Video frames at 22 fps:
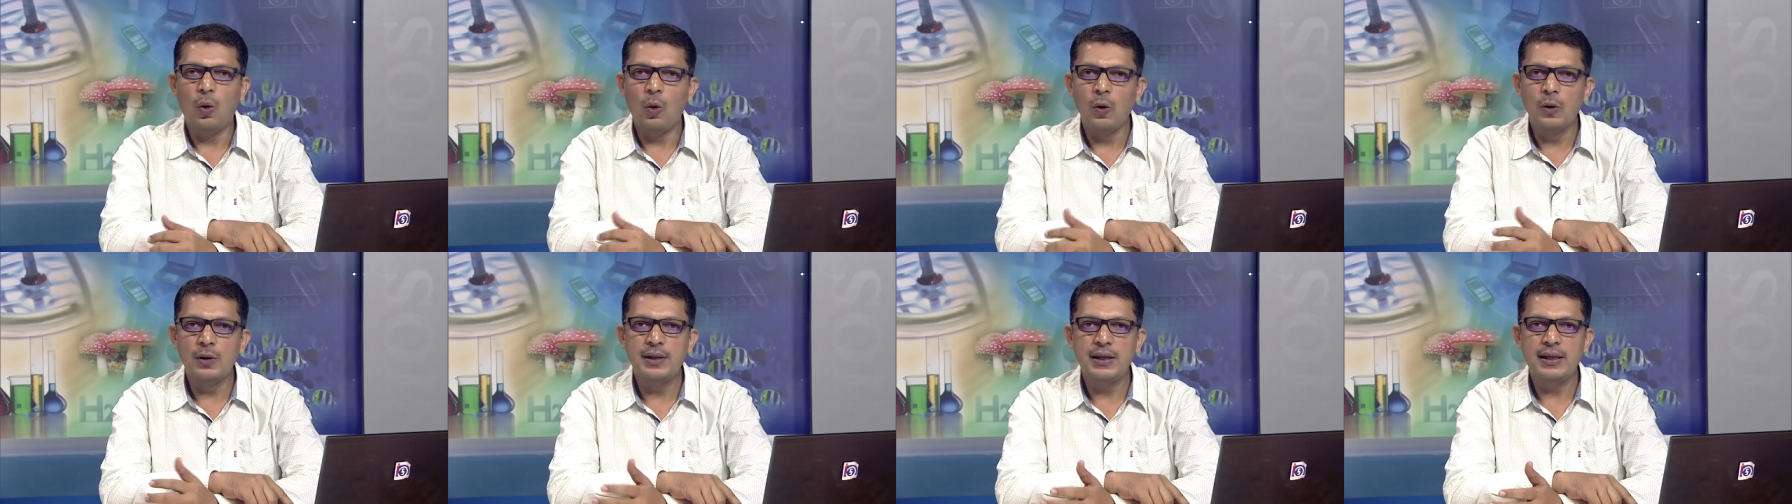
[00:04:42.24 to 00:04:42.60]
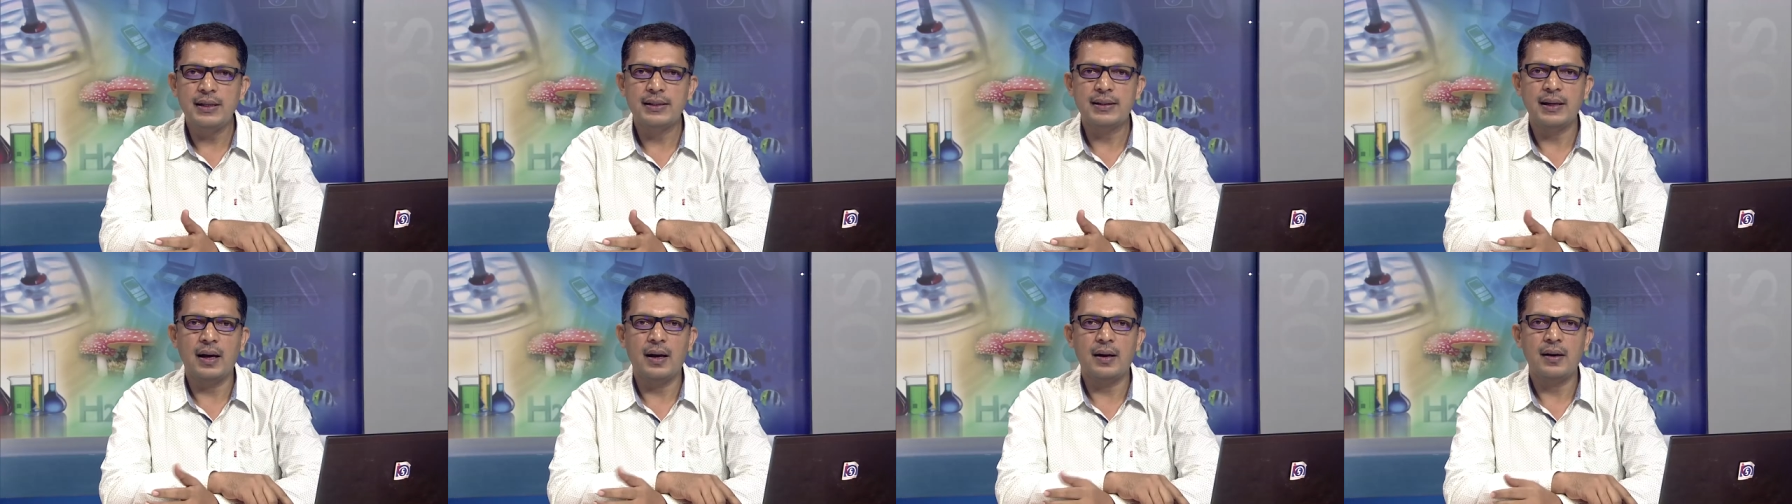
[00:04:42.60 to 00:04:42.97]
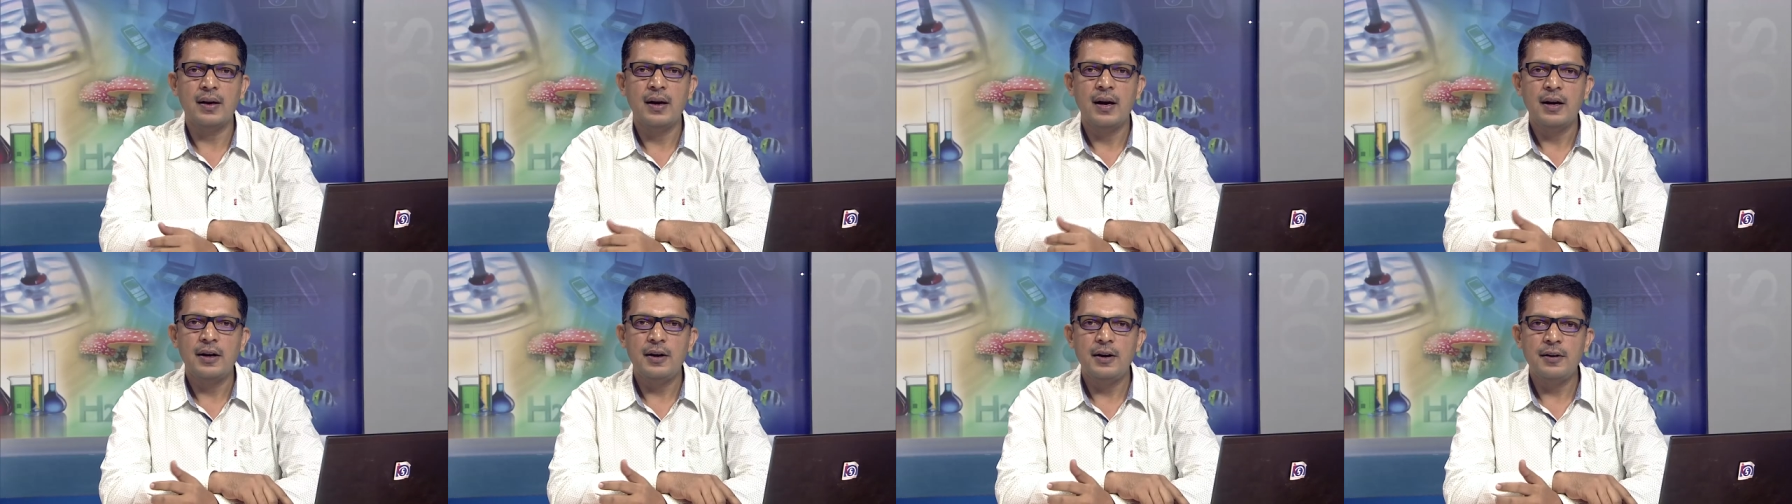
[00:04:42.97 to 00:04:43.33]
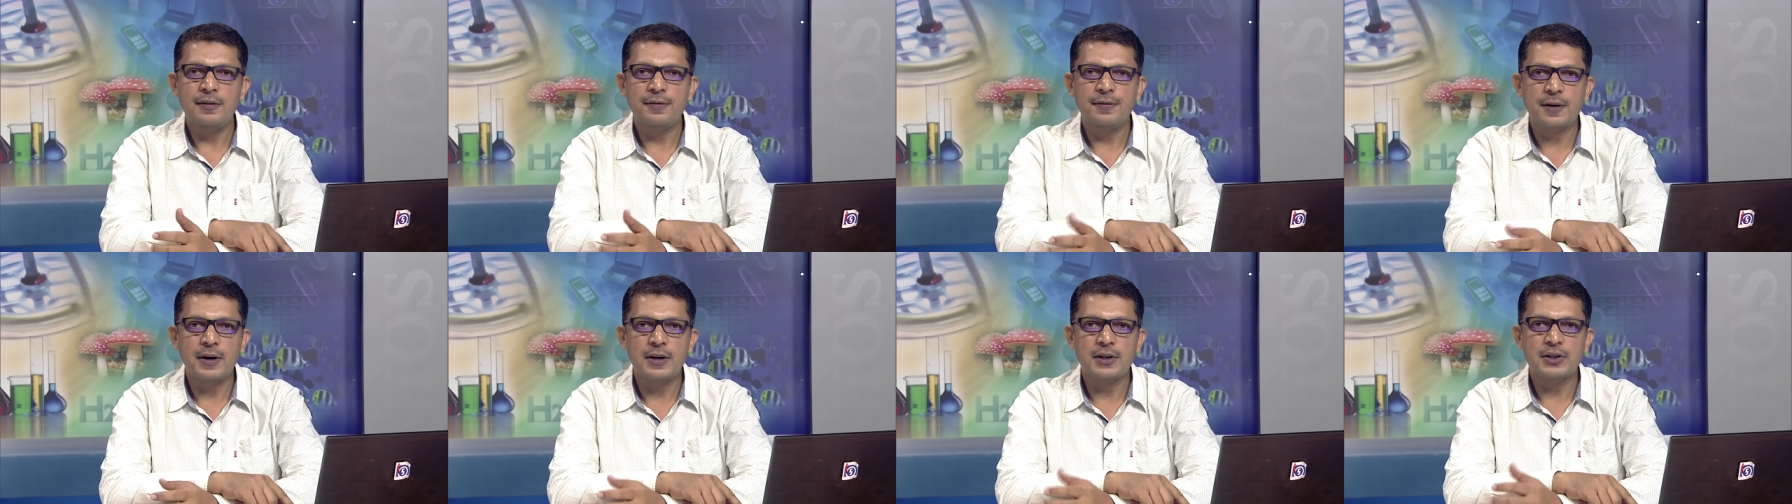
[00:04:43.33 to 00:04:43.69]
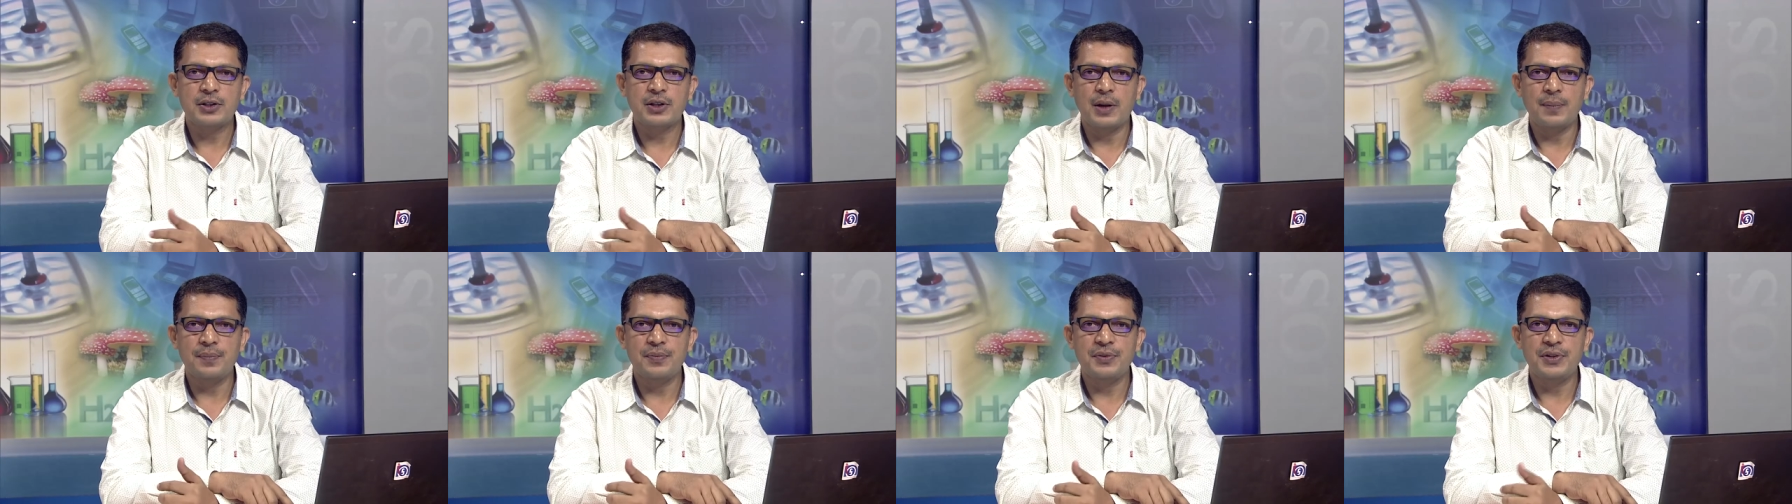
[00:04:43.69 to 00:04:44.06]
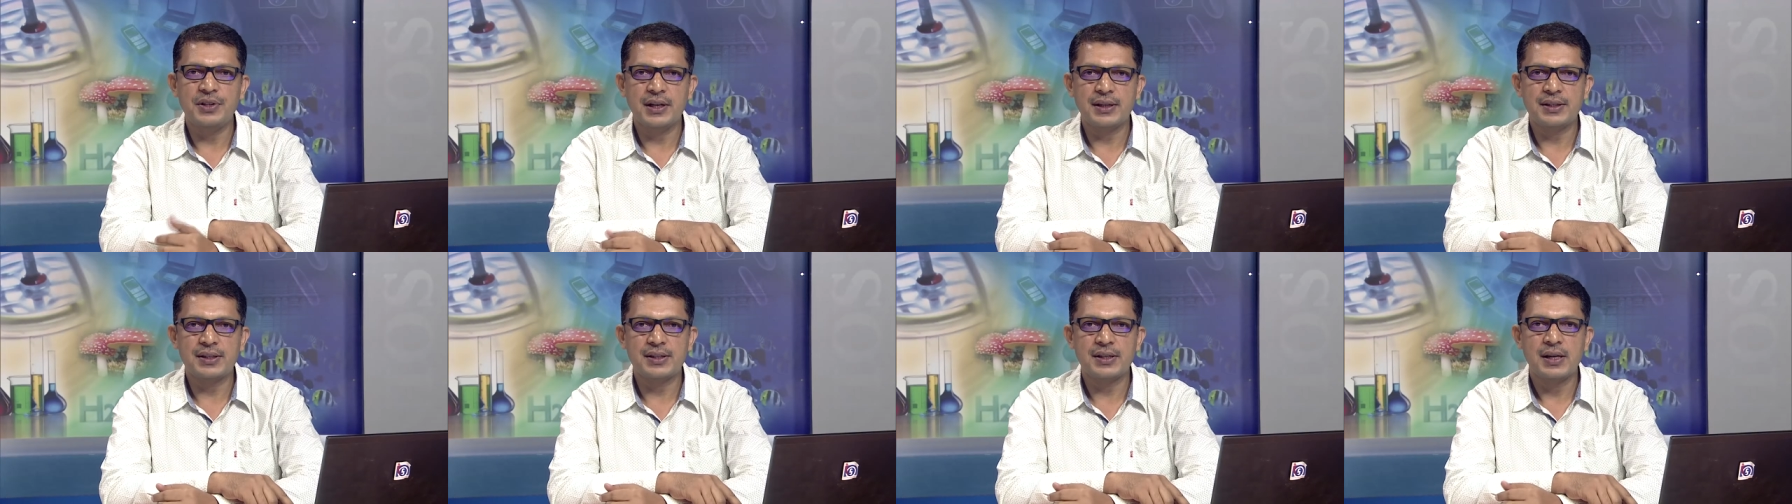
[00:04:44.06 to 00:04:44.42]
all these are different
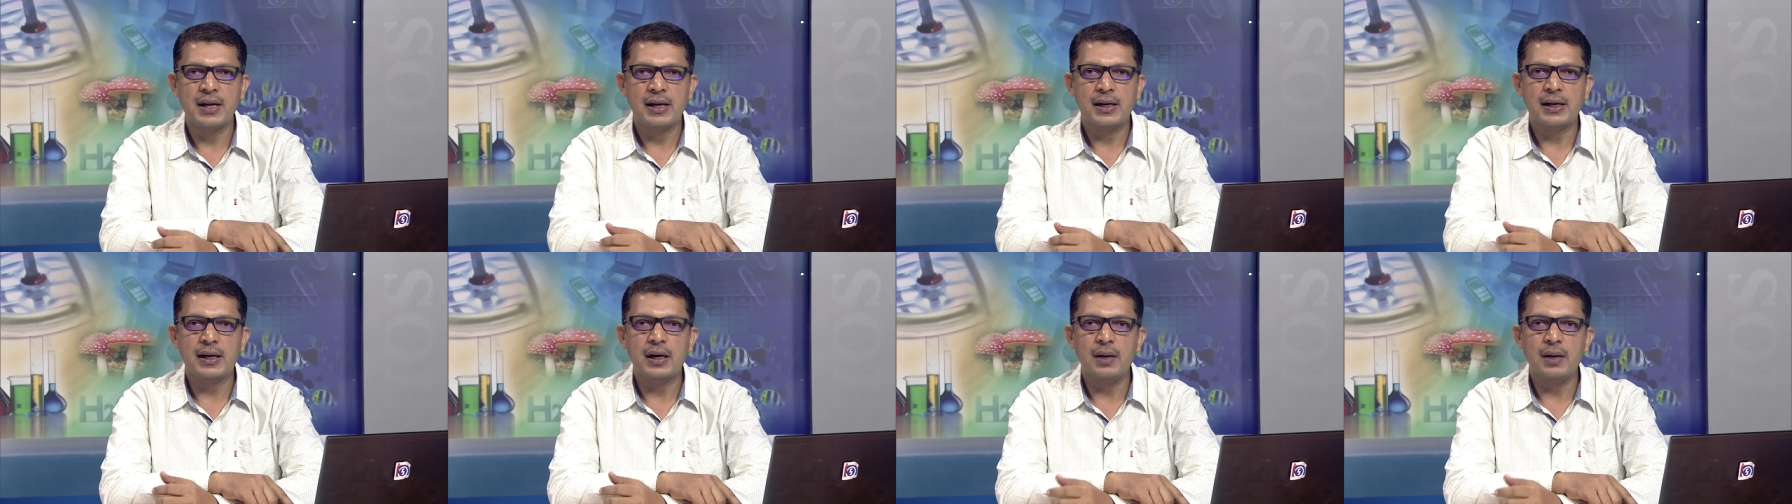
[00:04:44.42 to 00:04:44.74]
subjects